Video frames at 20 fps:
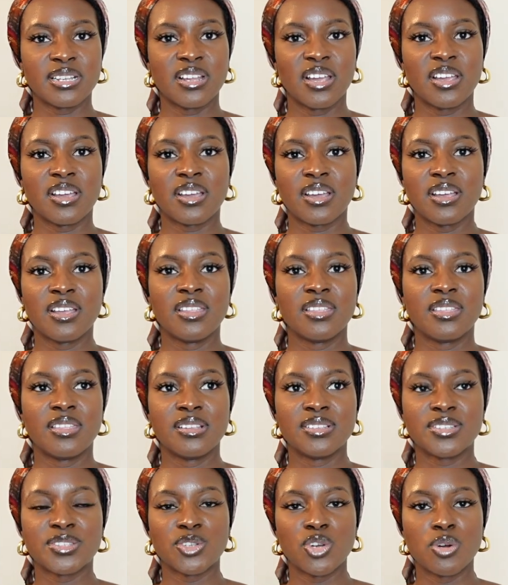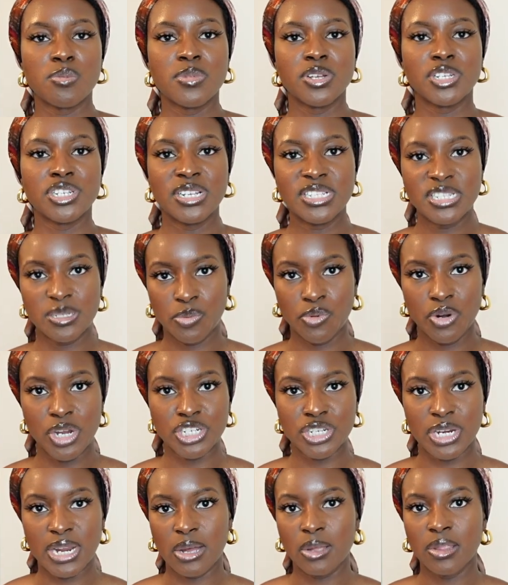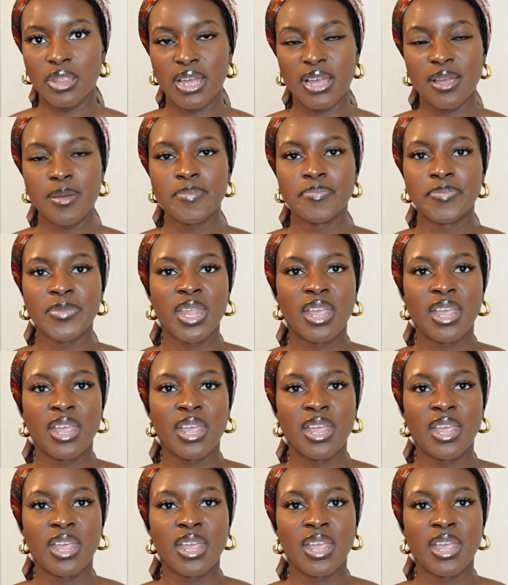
Like, there's so much inspiration out there.